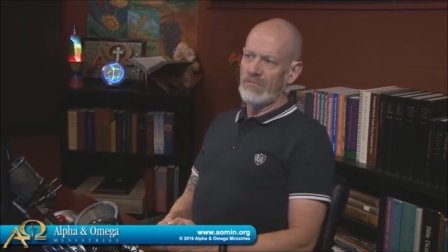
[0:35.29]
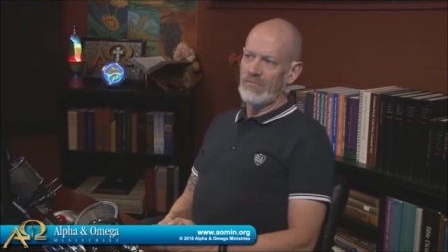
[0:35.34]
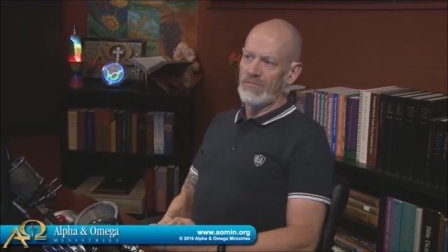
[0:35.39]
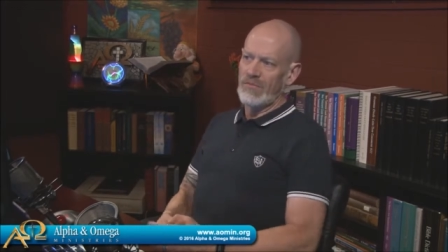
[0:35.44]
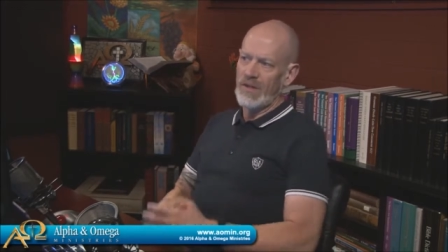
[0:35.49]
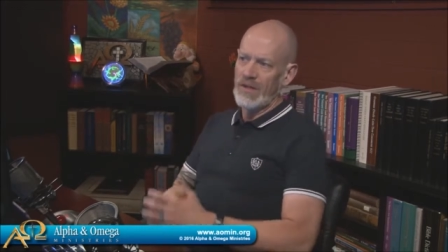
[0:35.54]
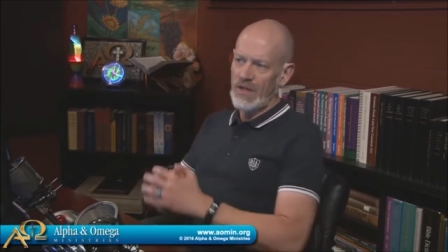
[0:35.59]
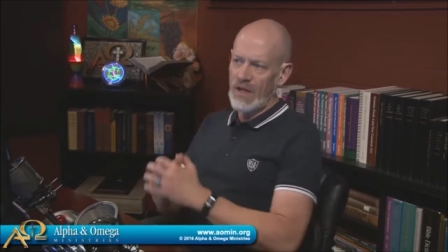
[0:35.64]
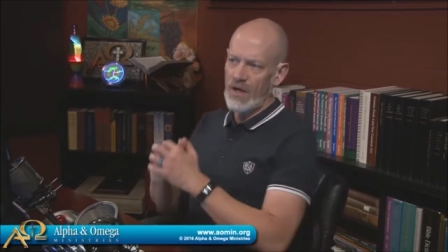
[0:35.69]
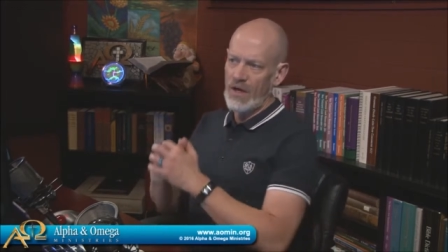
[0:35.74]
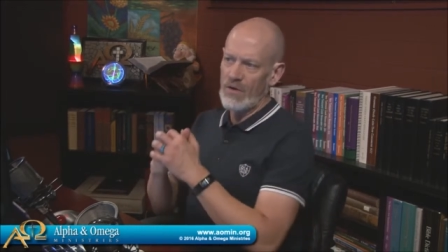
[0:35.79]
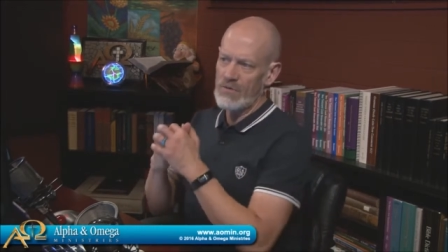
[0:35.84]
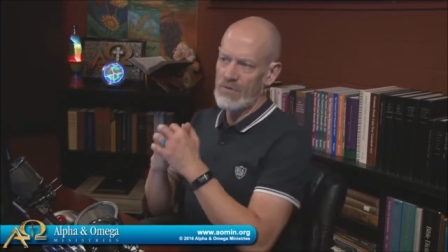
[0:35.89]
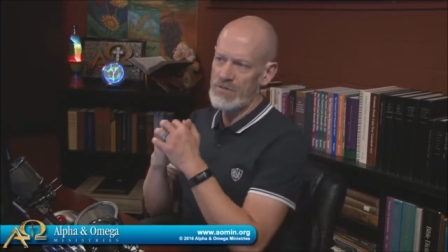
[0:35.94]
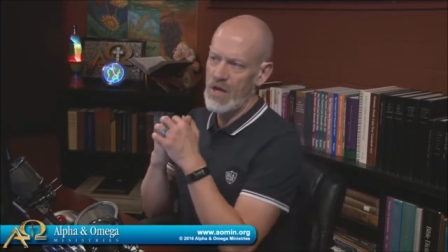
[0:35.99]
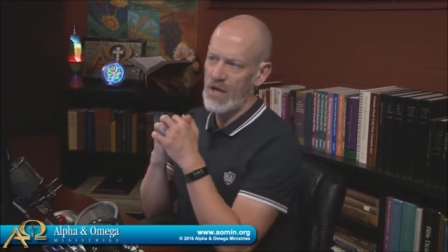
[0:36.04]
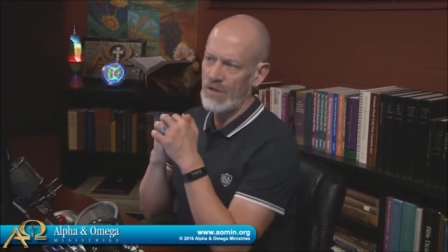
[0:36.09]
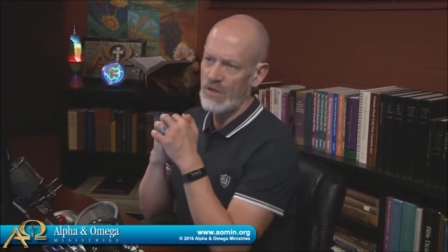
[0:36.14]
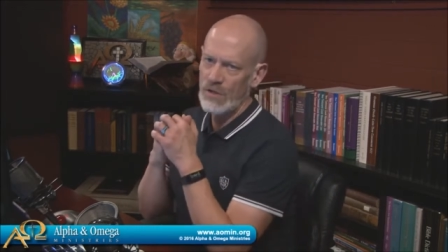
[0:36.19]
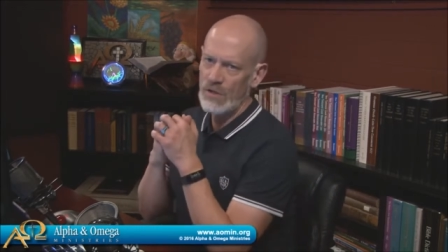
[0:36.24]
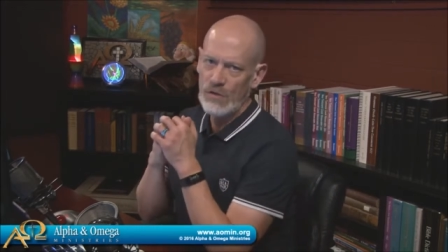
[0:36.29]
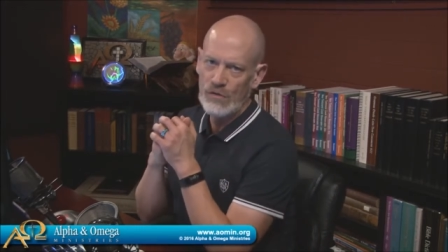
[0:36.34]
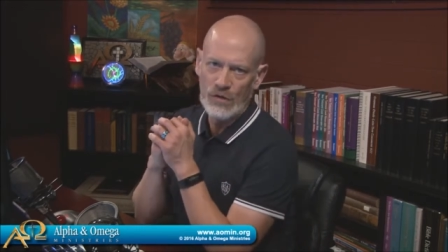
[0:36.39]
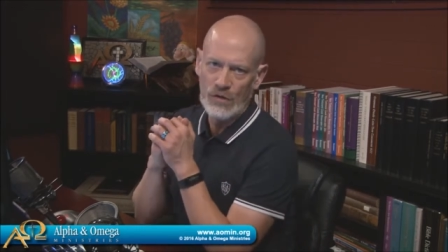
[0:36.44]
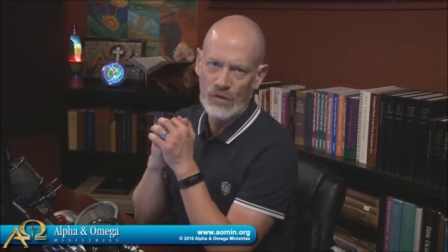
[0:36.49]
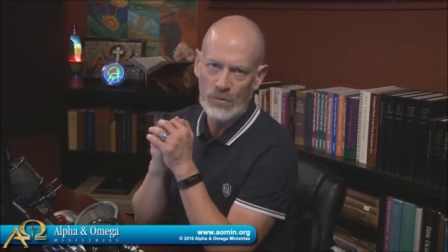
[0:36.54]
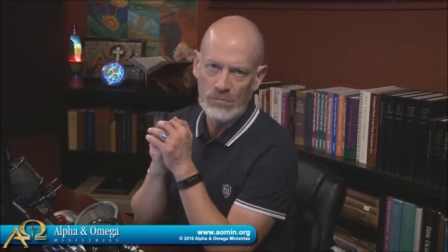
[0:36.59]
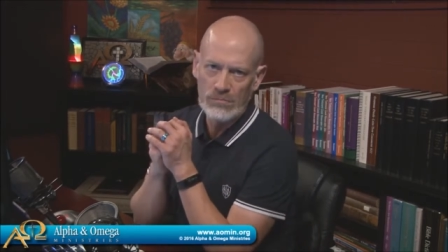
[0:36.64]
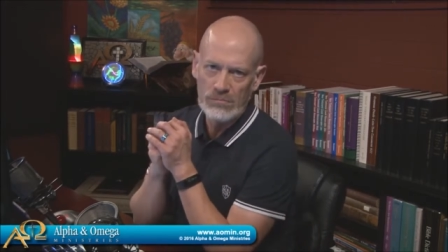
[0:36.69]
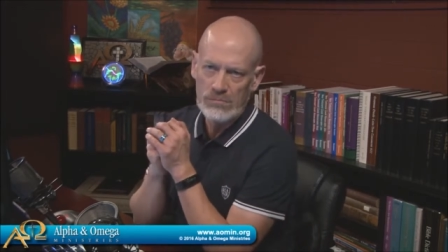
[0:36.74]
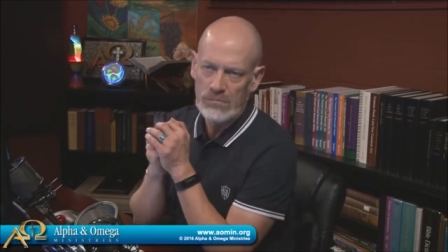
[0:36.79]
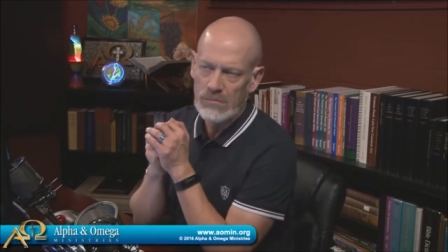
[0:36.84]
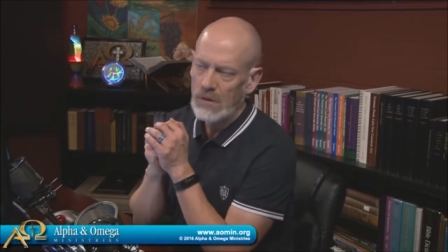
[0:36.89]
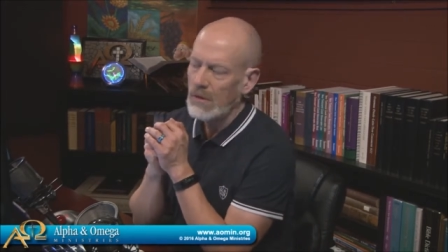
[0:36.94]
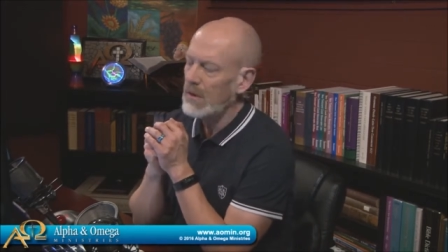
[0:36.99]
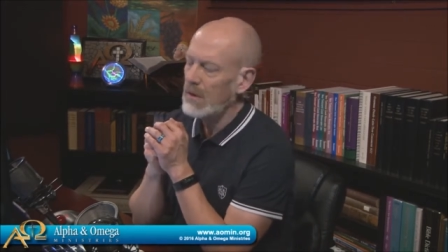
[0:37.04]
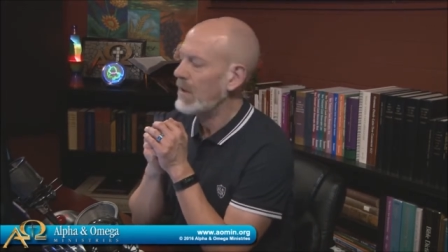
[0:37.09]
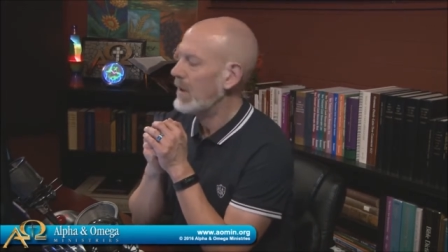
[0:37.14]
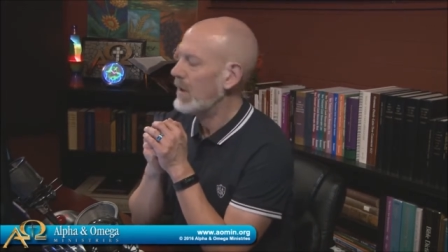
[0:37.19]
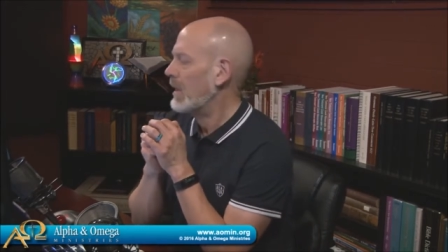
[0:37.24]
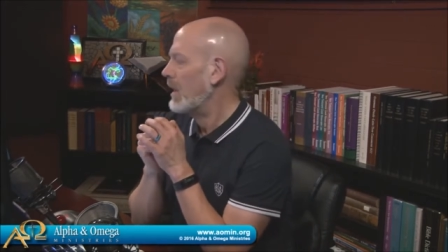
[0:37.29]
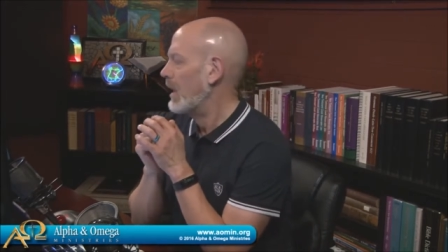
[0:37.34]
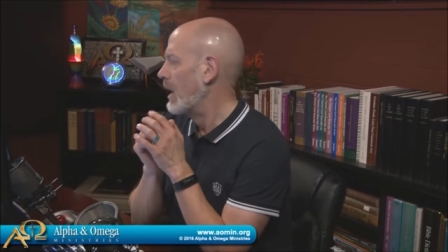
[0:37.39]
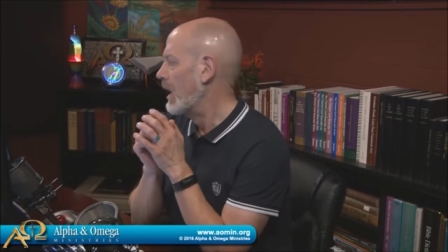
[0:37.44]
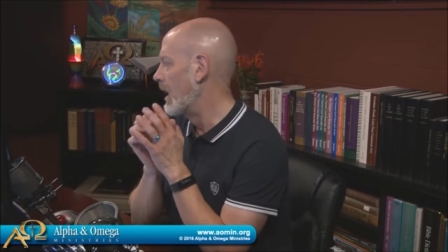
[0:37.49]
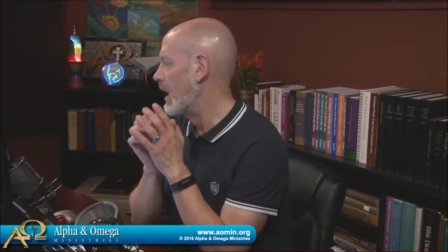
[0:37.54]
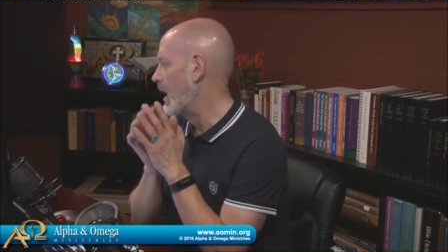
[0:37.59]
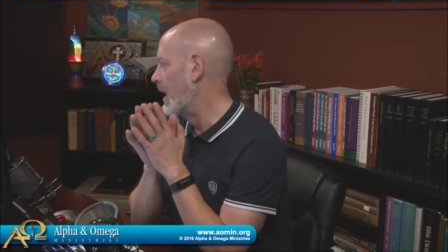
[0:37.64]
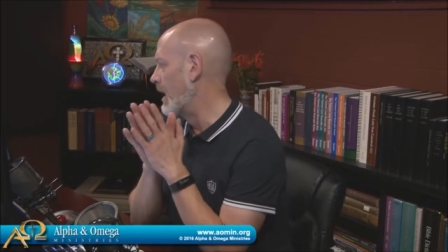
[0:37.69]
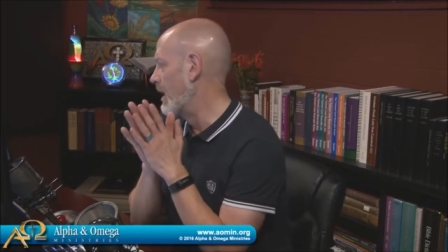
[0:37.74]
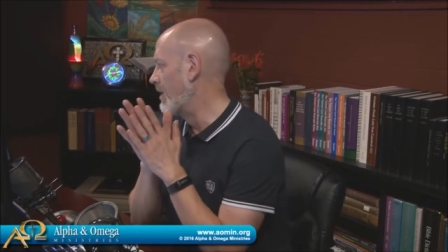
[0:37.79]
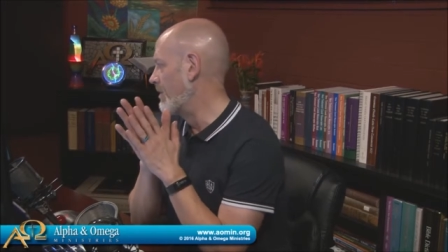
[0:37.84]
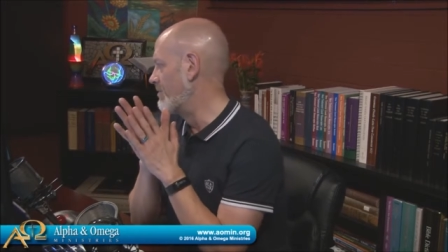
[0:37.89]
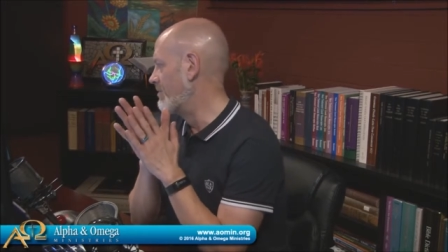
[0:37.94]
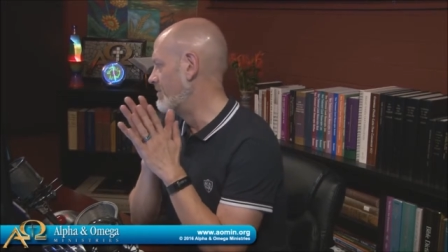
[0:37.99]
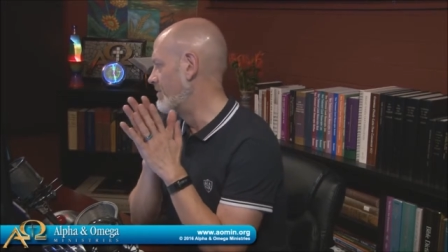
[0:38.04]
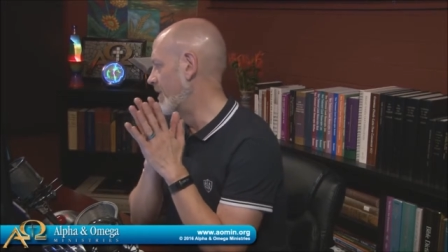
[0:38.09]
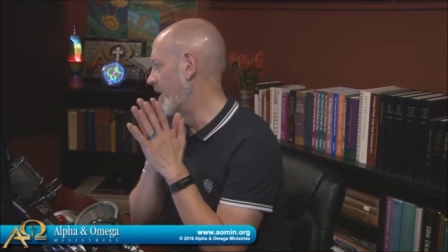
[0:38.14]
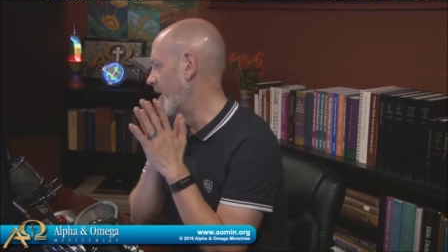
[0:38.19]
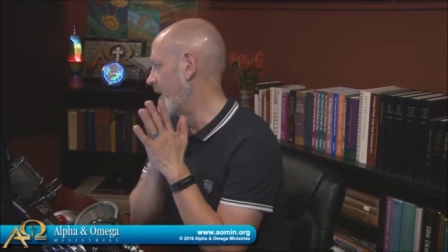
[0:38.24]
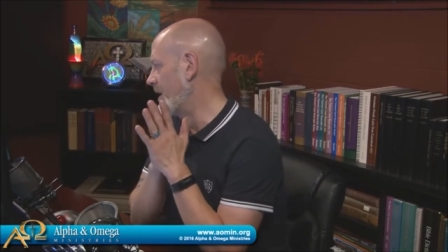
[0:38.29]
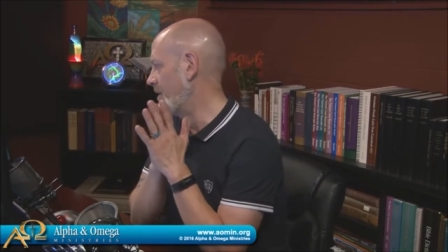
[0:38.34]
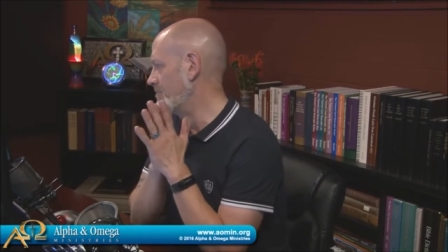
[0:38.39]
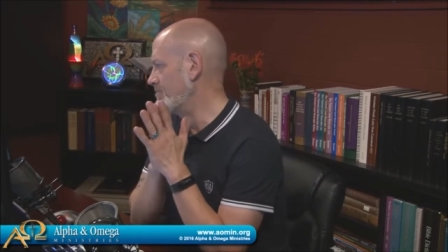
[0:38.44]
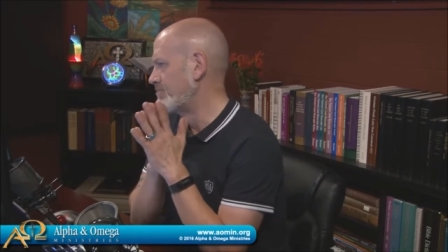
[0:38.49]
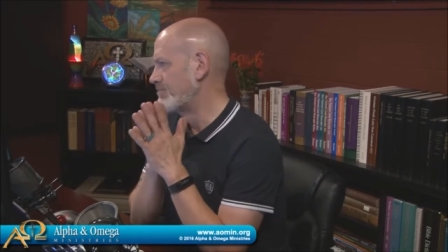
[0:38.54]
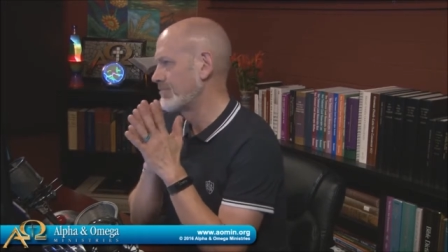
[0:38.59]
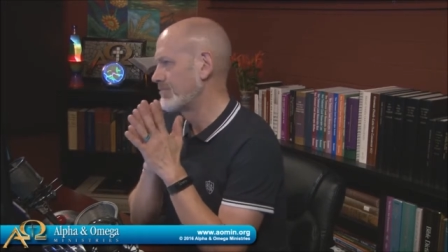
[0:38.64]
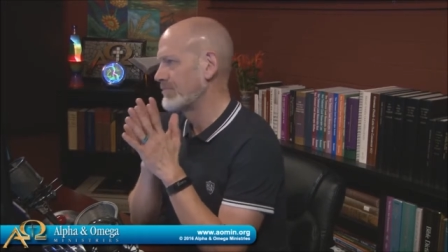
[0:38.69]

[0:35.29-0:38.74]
videos on YouTube of, I